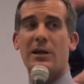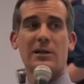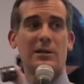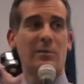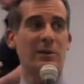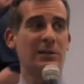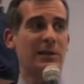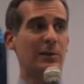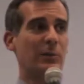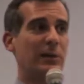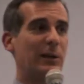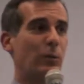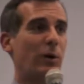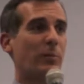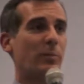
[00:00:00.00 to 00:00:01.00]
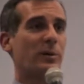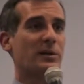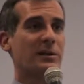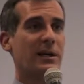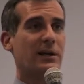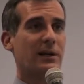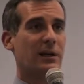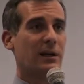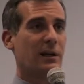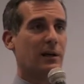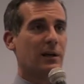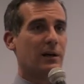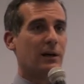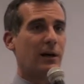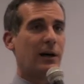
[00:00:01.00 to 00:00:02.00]
Somebody said we need
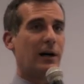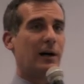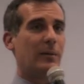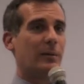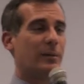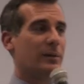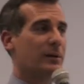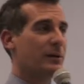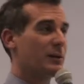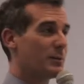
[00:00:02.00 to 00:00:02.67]
1%.